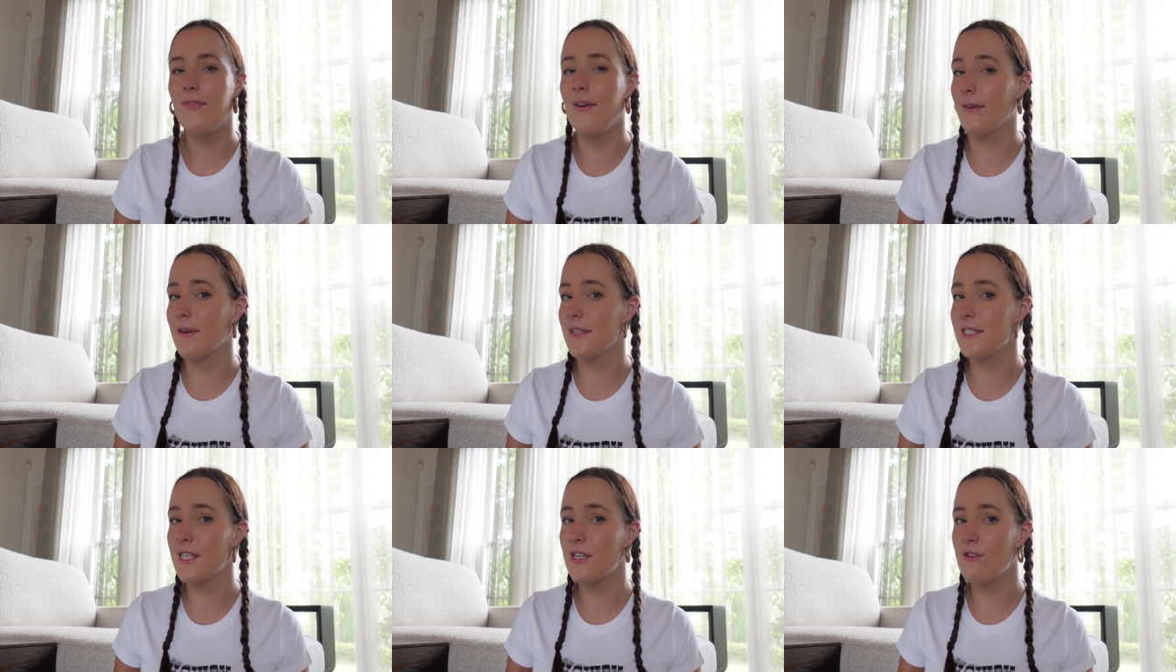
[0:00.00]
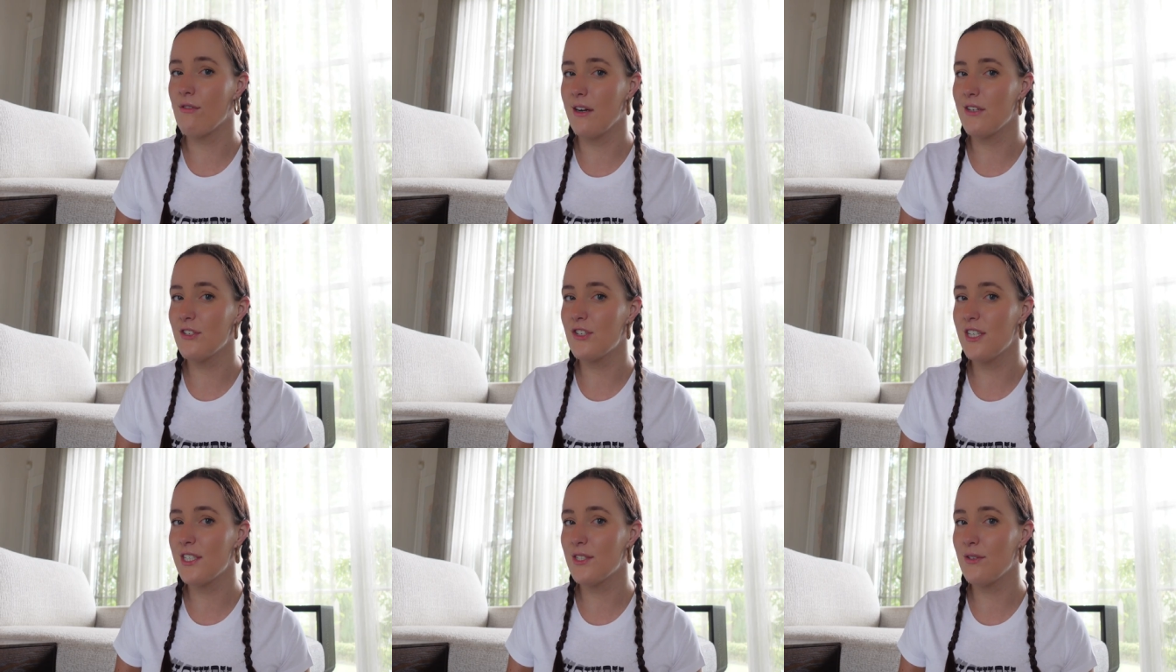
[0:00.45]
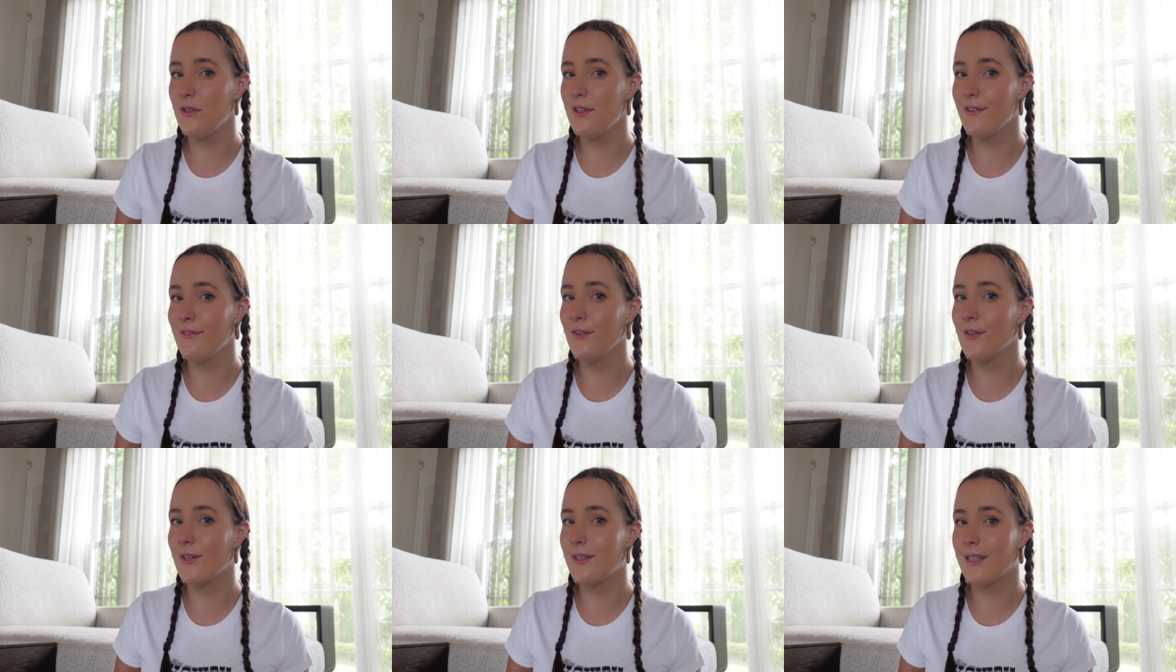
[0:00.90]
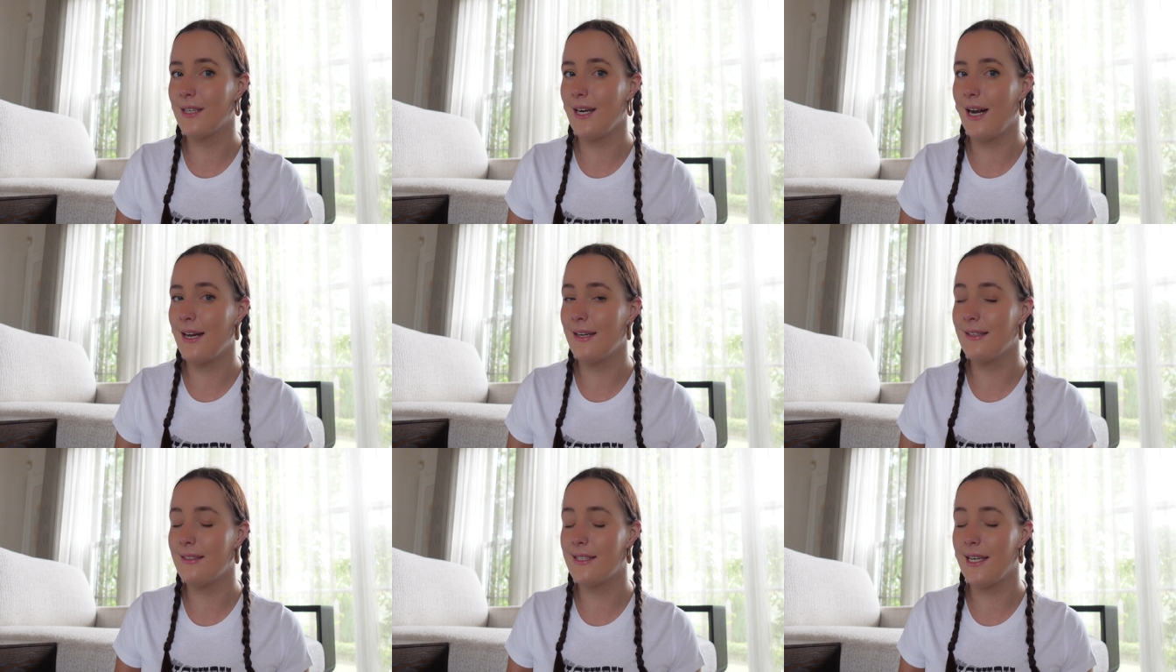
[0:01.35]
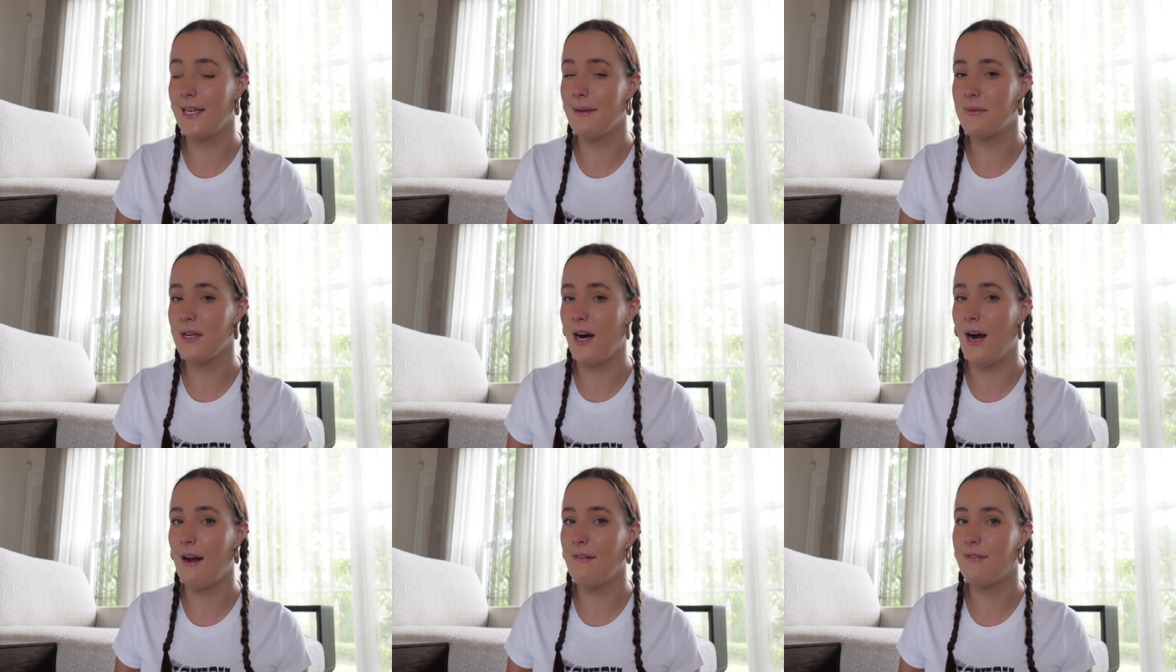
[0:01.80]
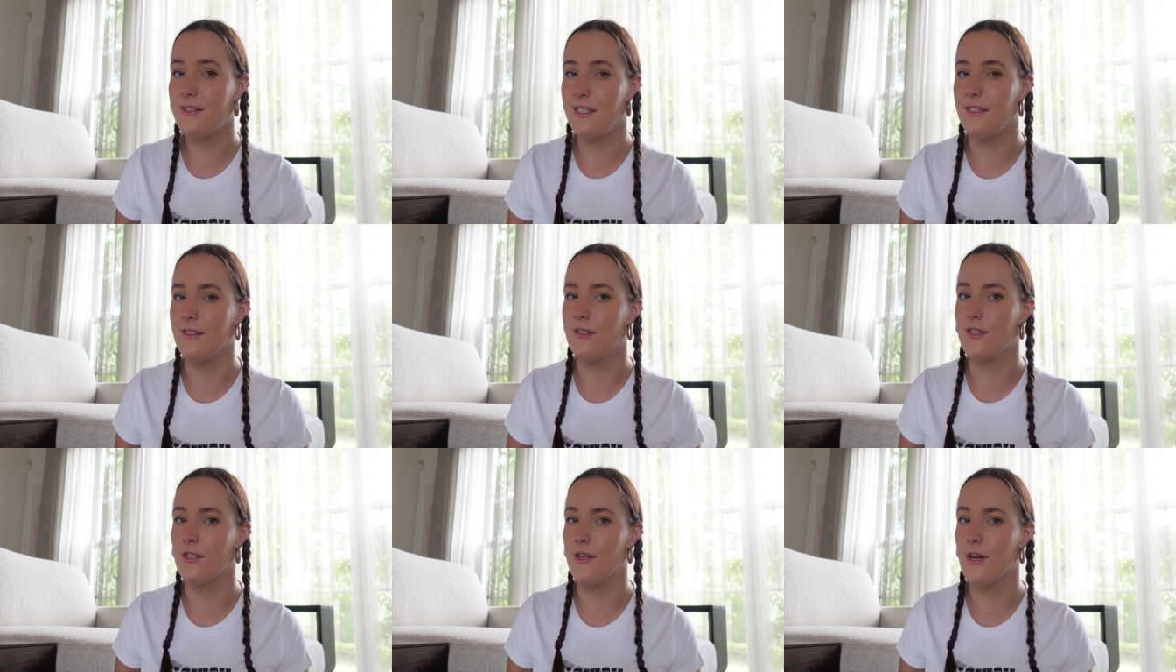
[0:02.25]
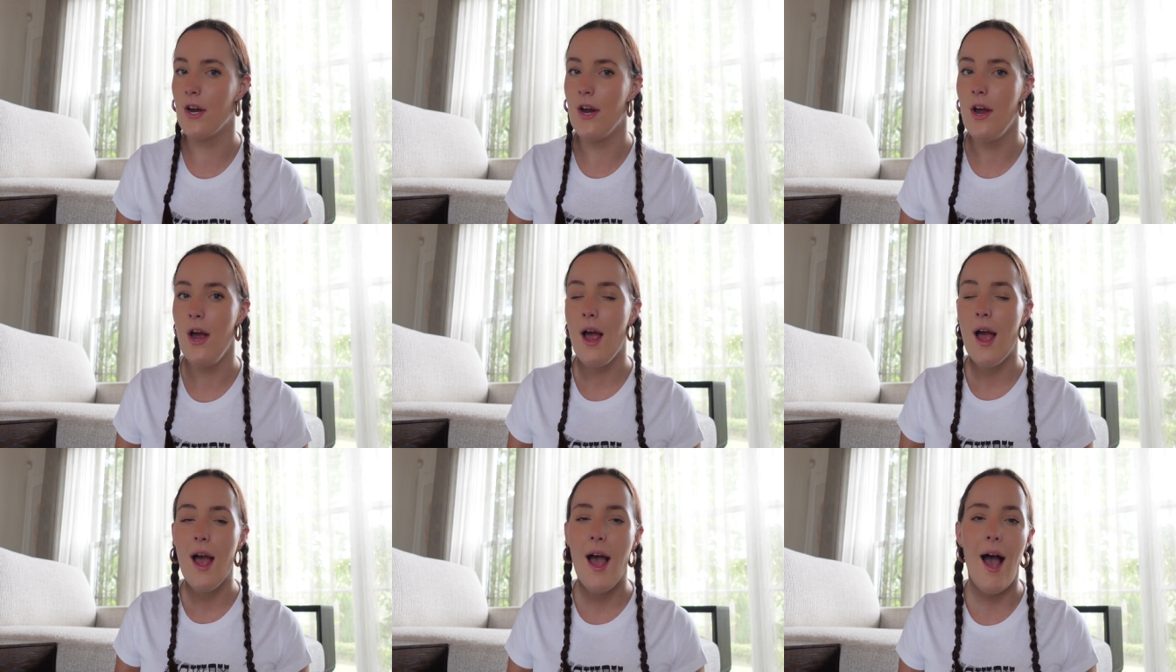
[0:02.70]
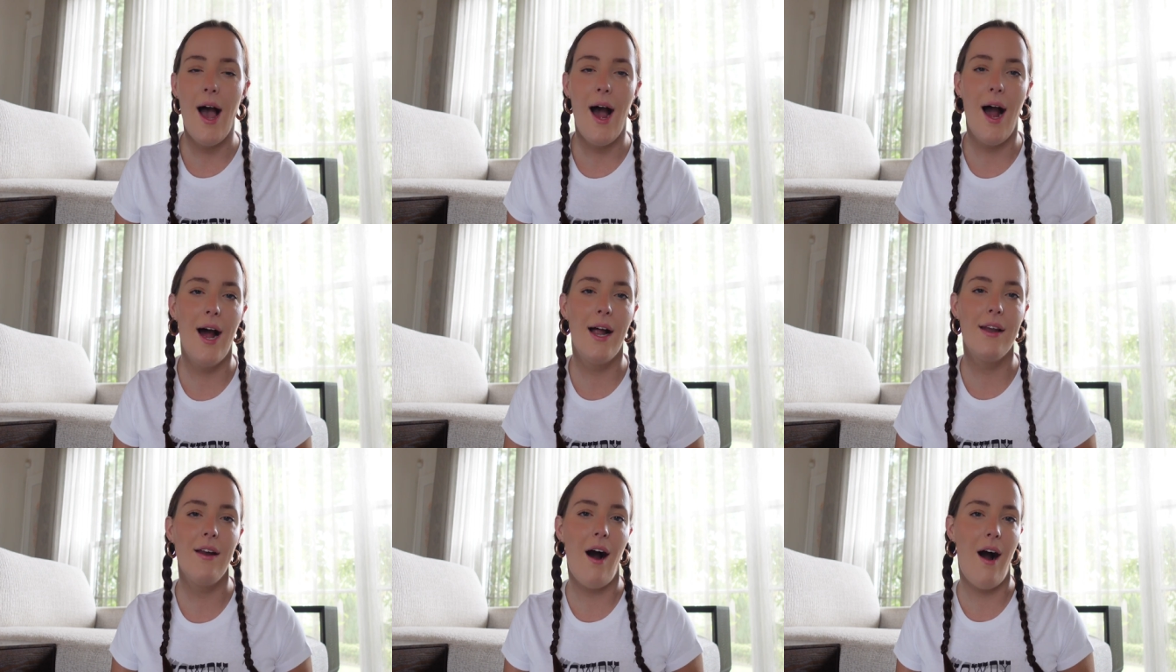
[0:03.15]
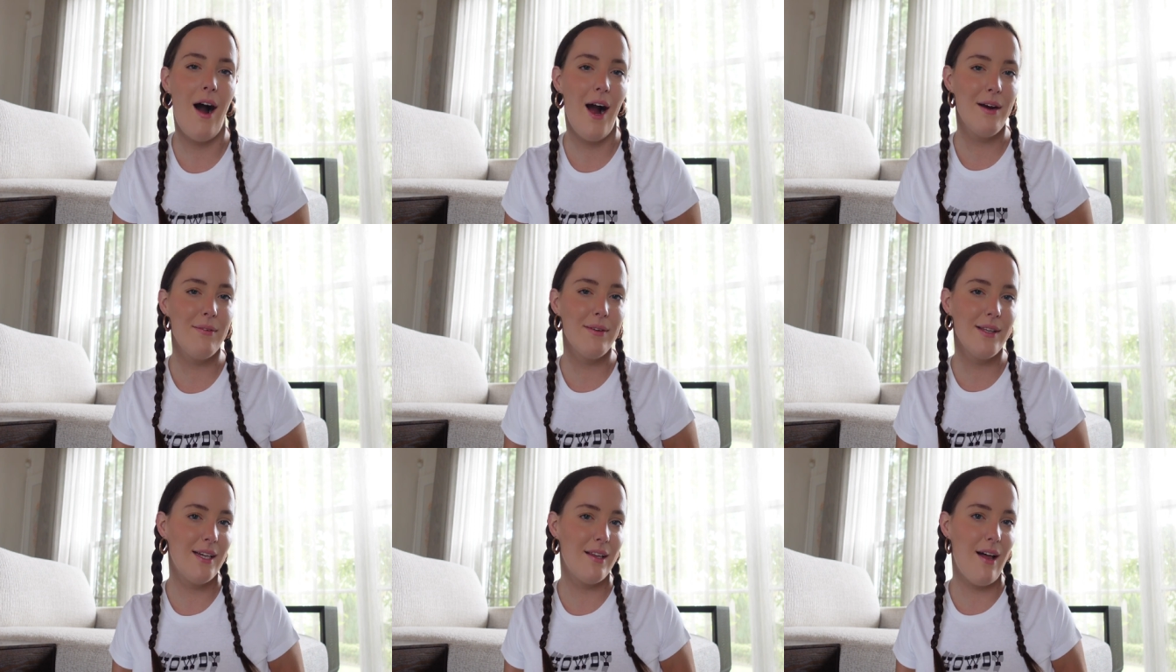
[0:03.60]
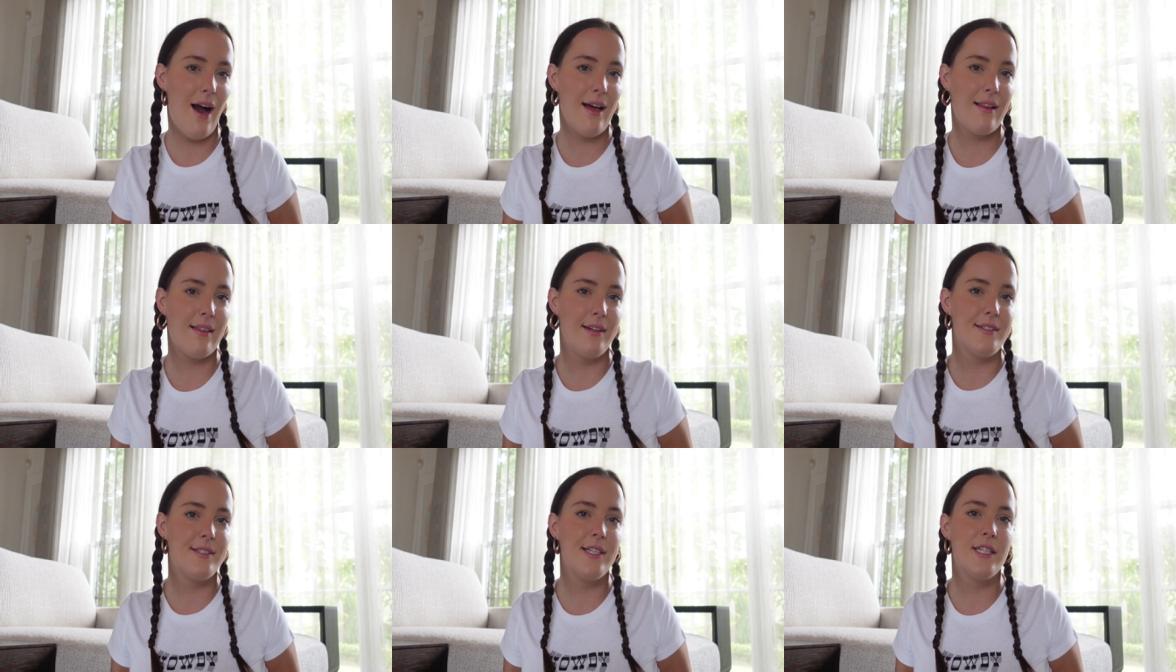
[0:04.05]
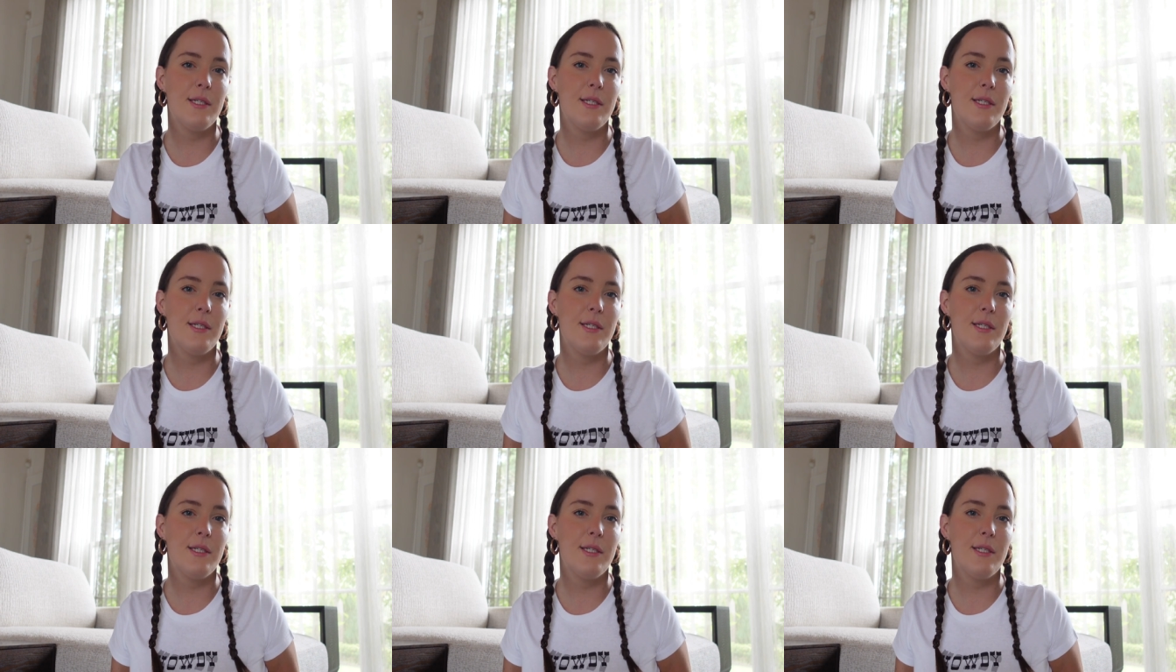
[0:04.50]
There is a grungy sort of look that I deep dived into, and I really like this.